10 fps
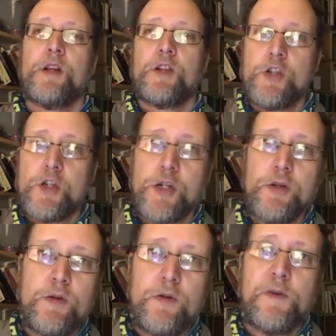
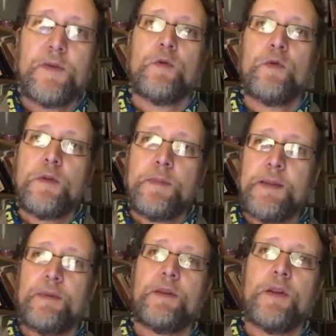Jews, all the
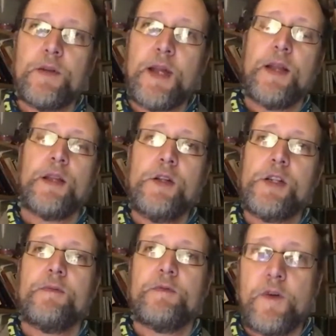people who get
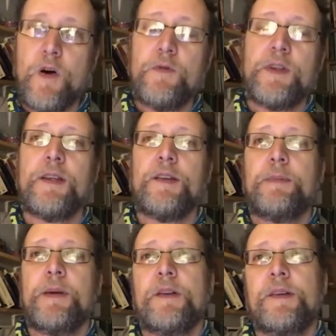usually involved in
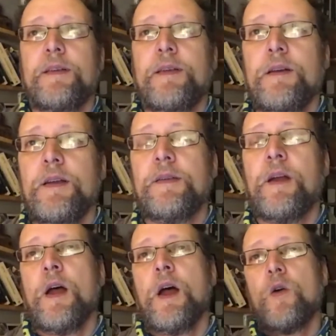conspiracy theories,
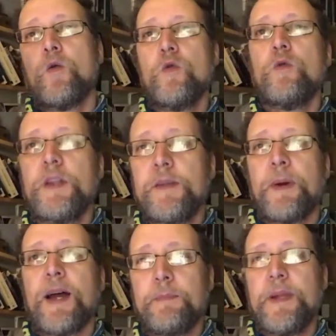all these
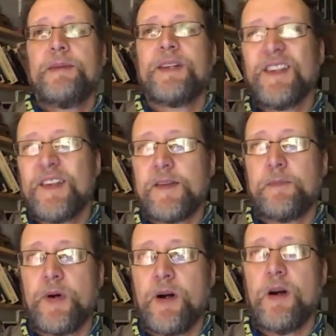bad people
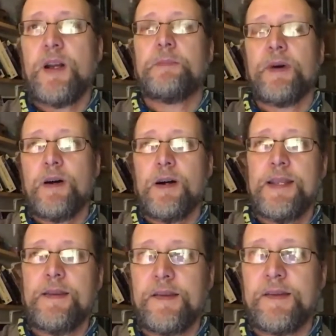conspiring
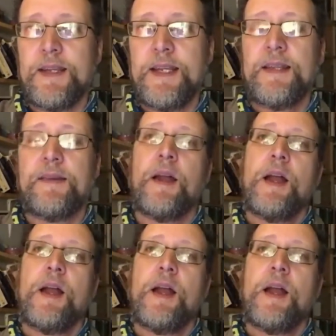behind the scenes.